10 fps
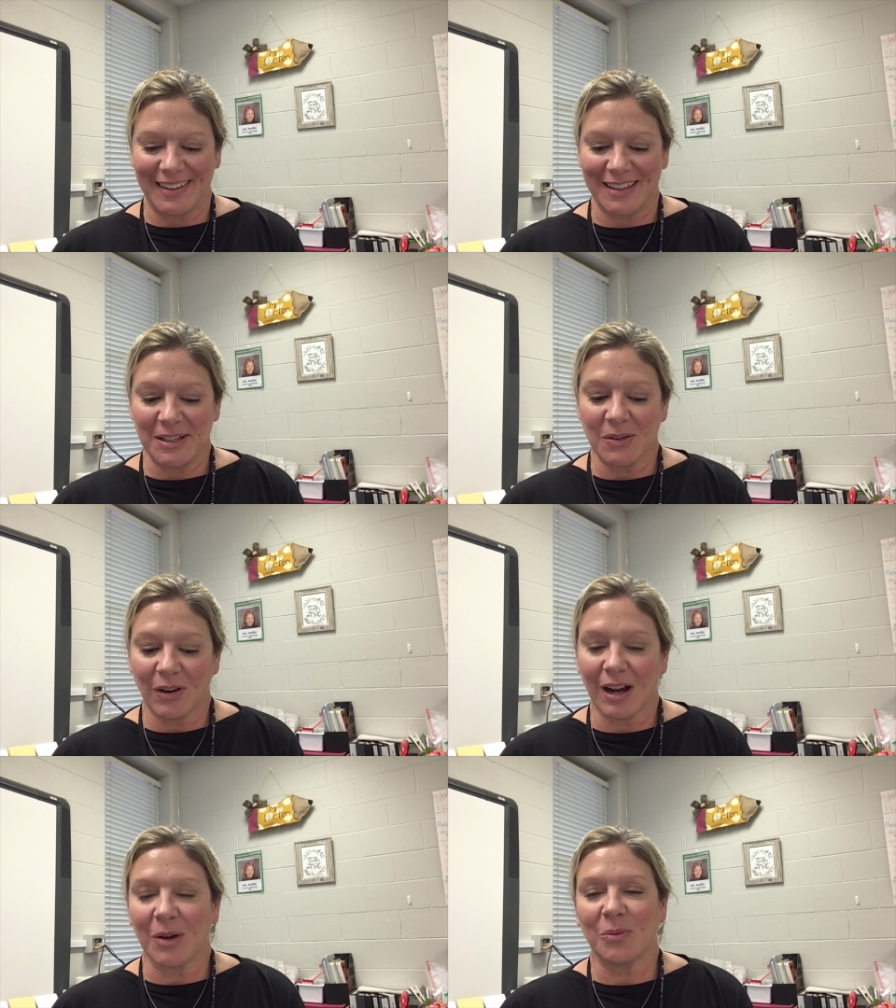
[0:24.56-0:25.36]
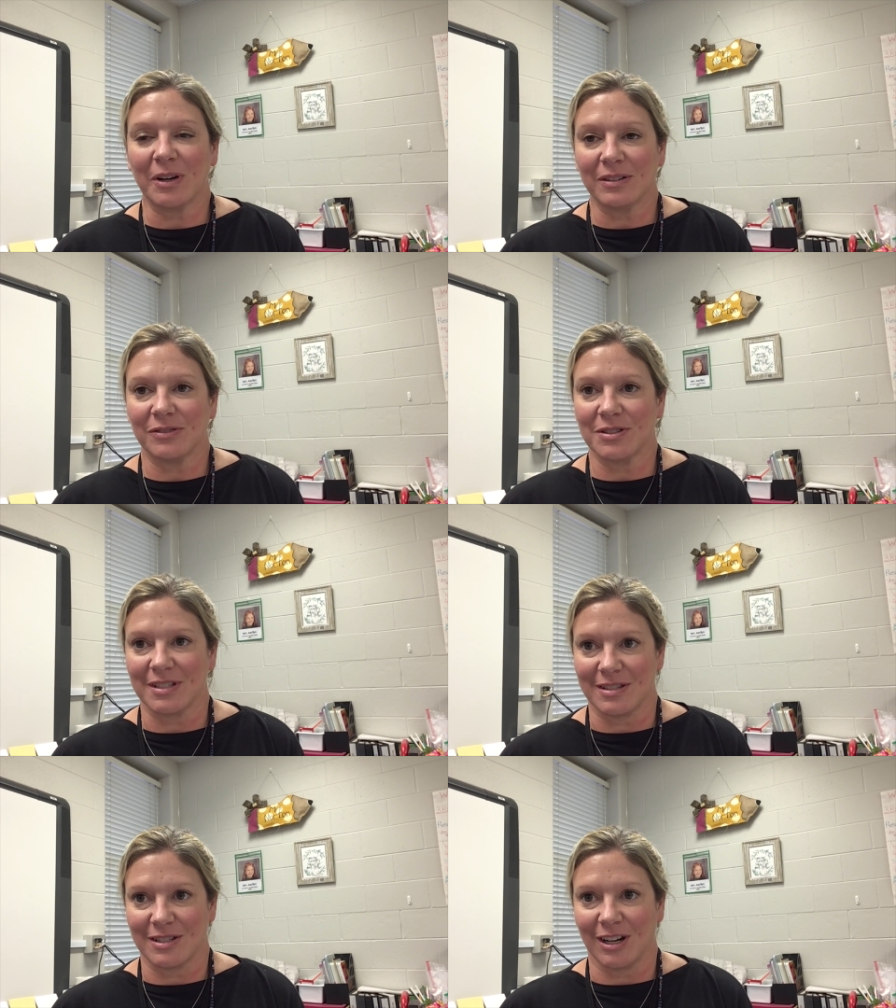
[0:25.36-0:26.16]
You are a wonderful
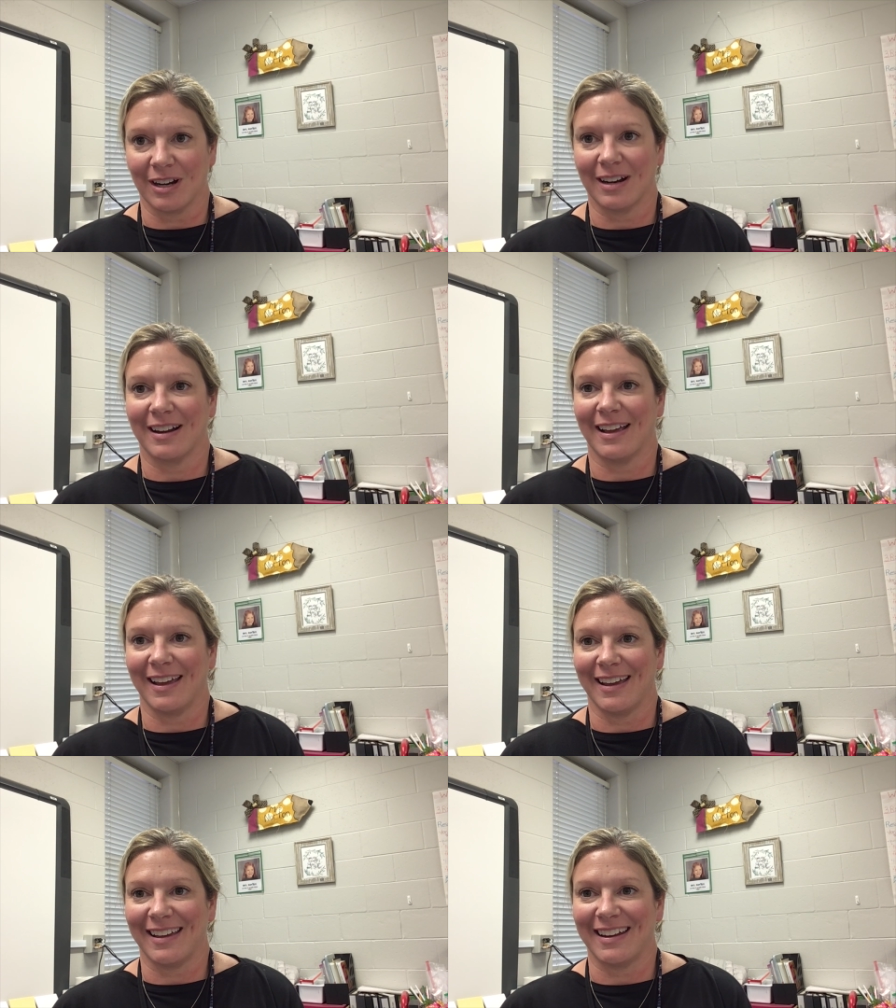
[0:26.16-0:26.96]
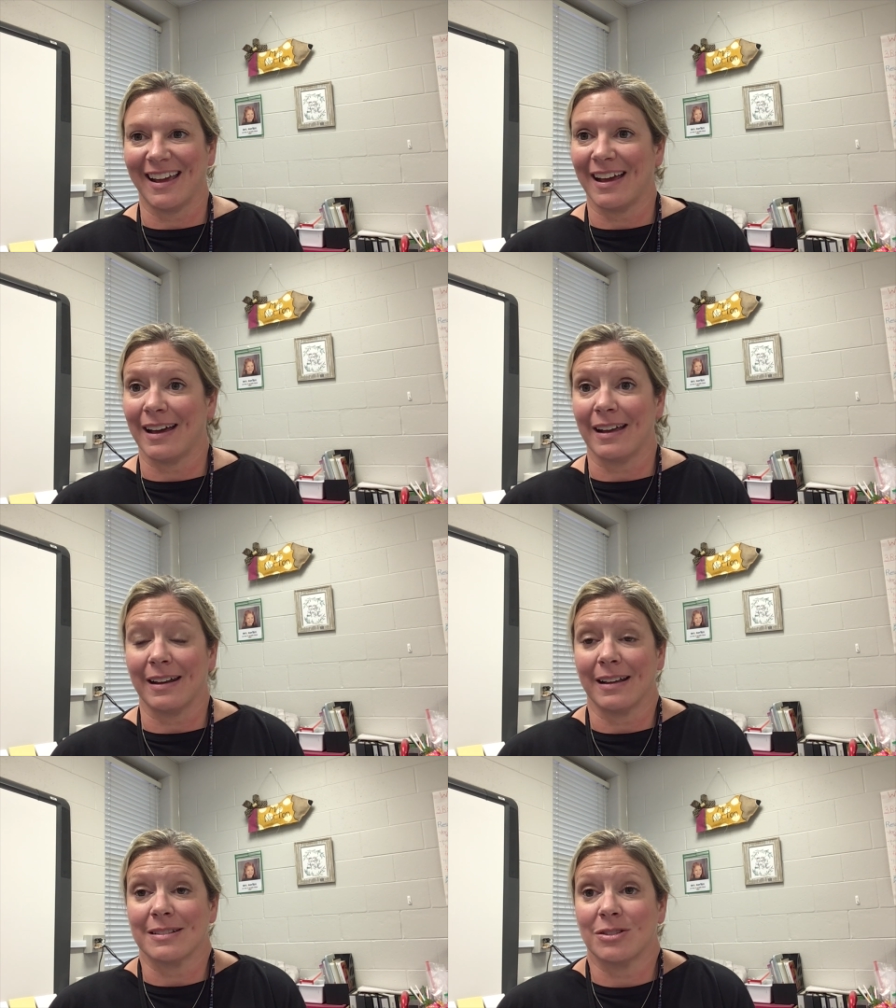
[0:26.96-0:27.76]
sister and an
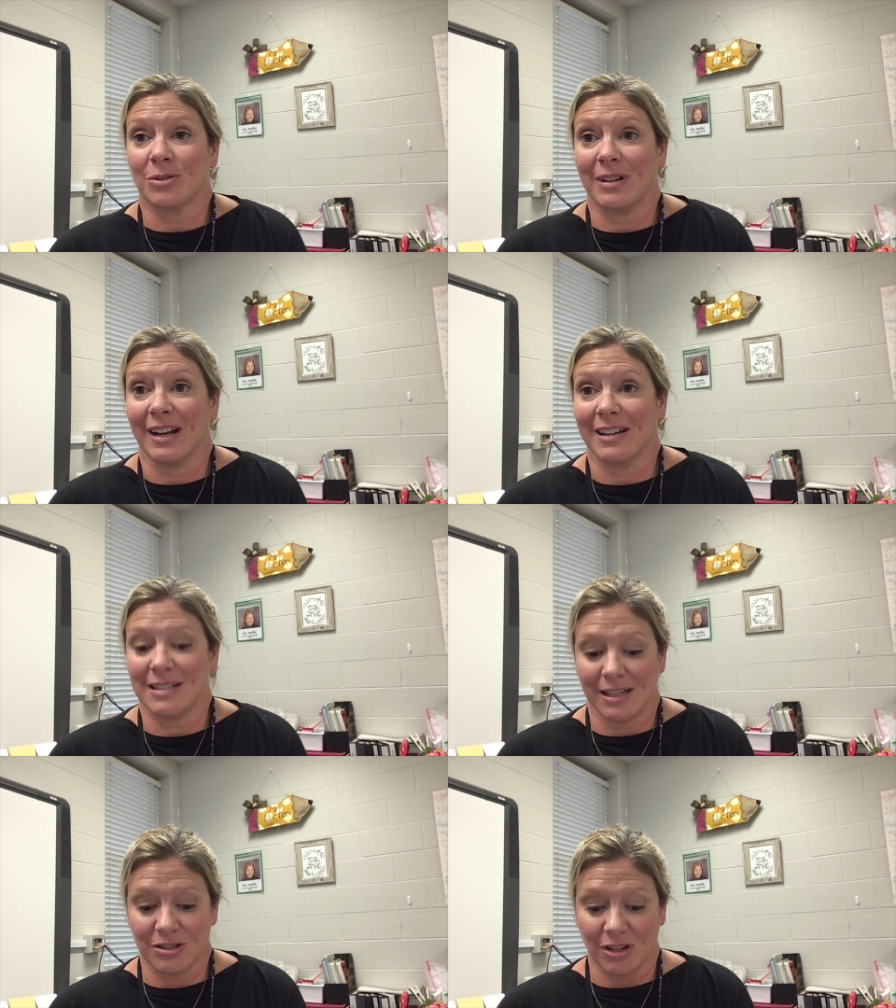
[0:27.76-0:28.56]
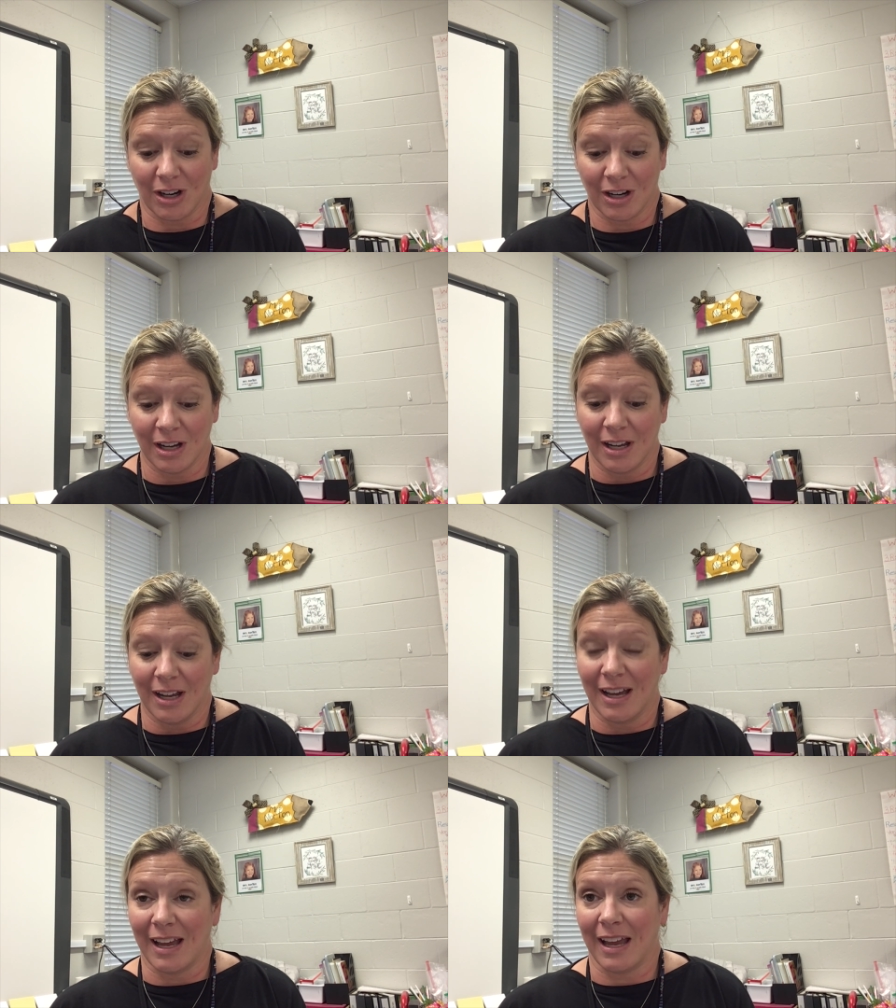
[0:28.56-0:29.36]
extraordinary teacher
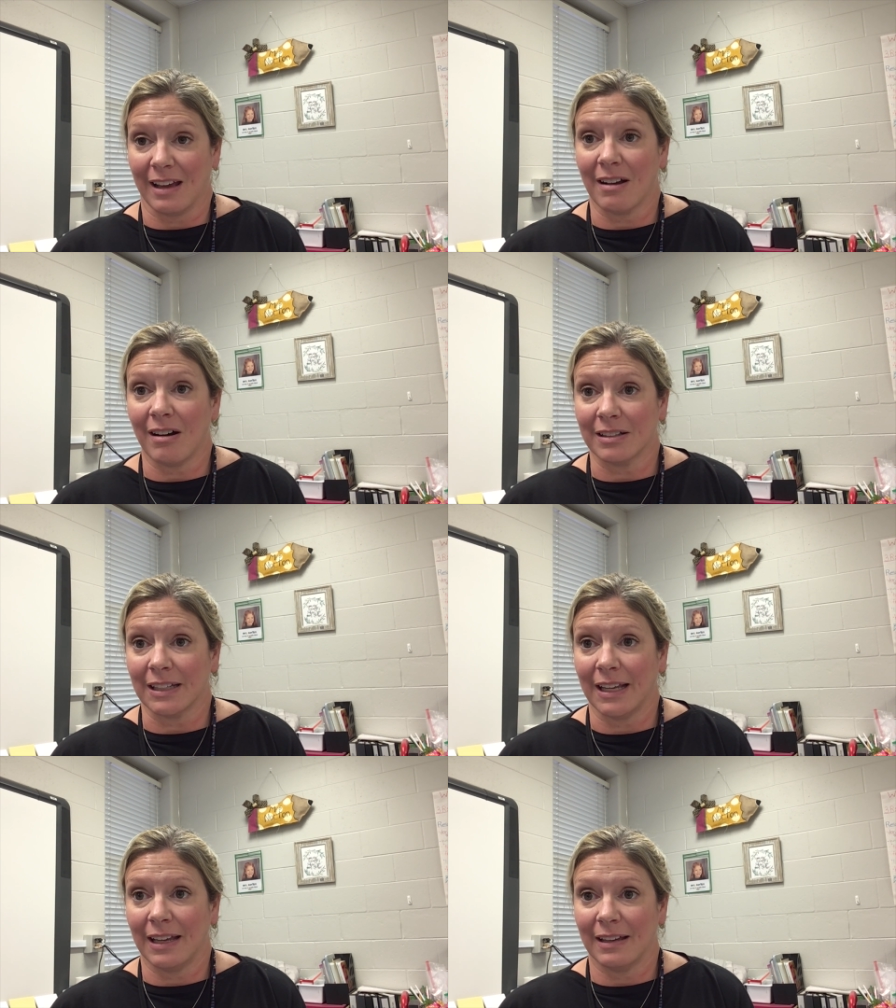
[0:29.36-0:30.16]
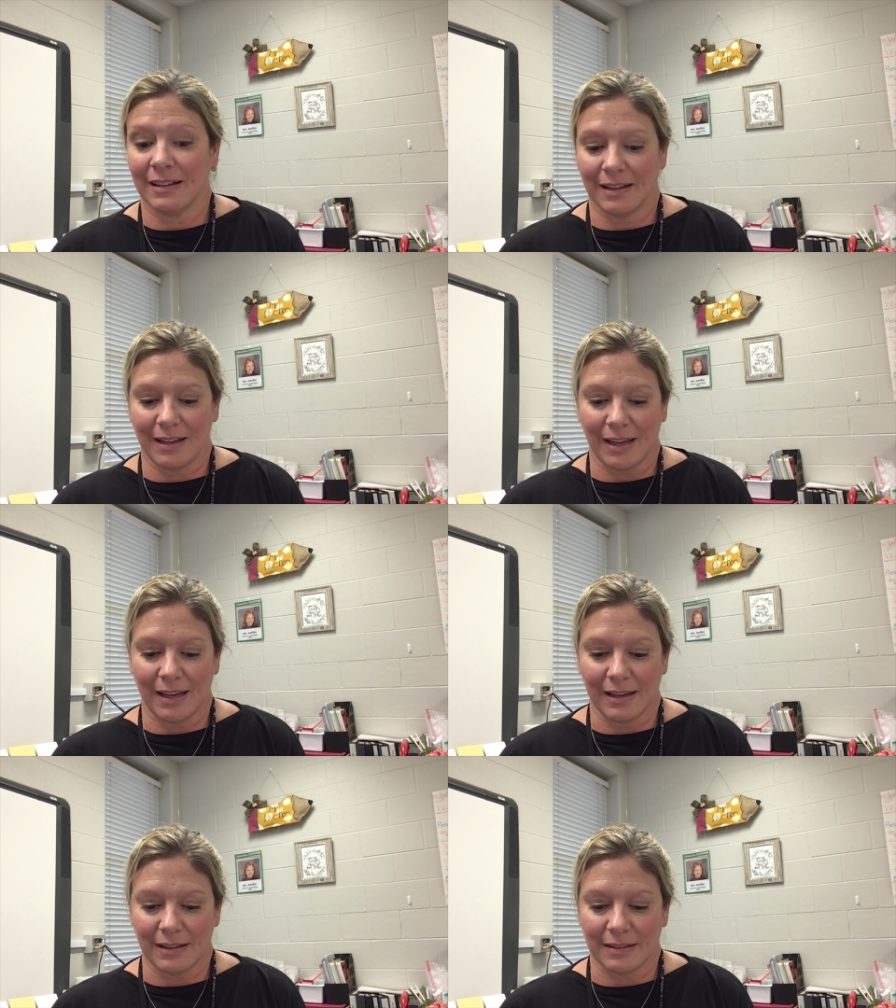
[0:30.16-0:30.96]
and colleague,
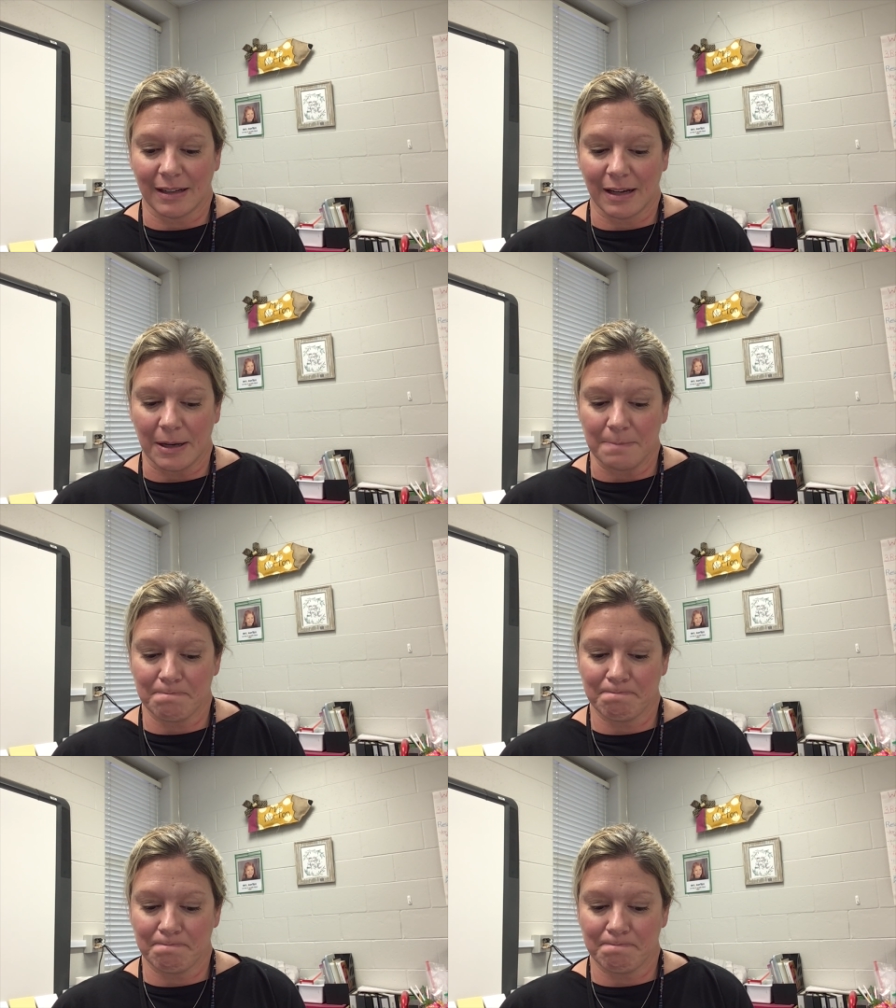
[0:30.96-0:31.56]
and